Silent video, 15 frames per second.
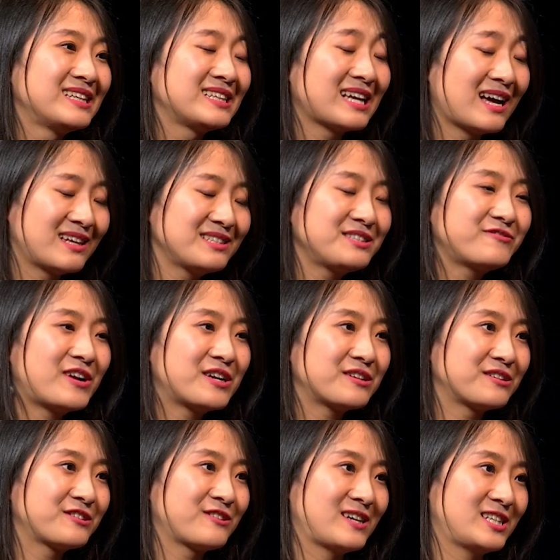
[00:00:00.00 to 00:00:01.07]
Yeah, that's a very
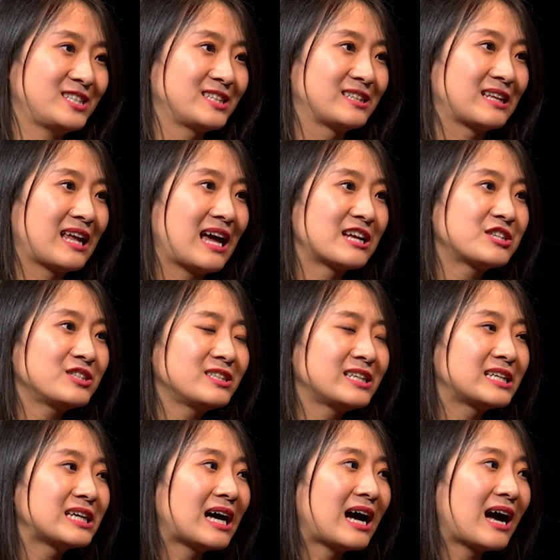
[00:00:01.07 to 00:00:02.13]
good question.
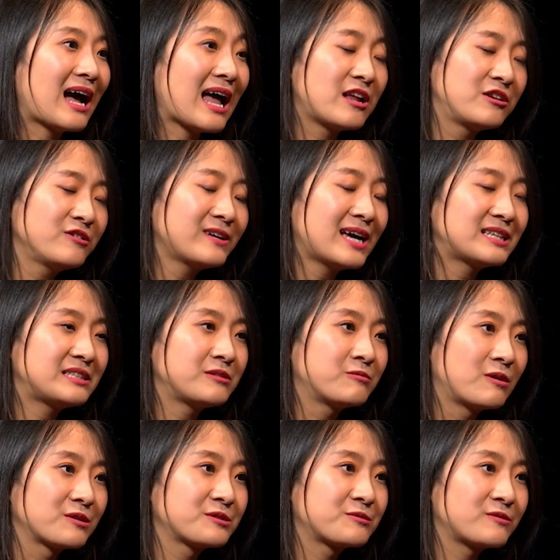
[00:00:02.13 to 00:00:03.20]
Actually, I look at
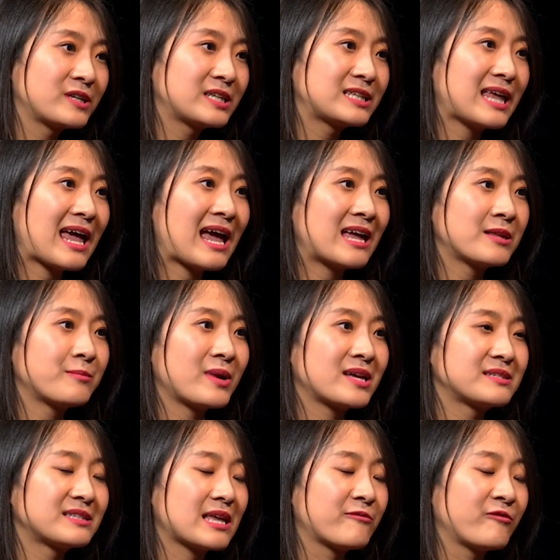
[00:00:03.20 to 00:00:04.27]
divorce rates and
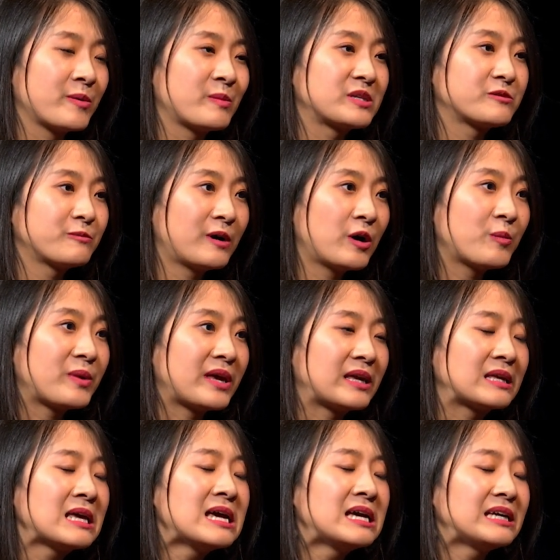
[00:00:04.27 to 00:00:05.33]
men's and women's well-being.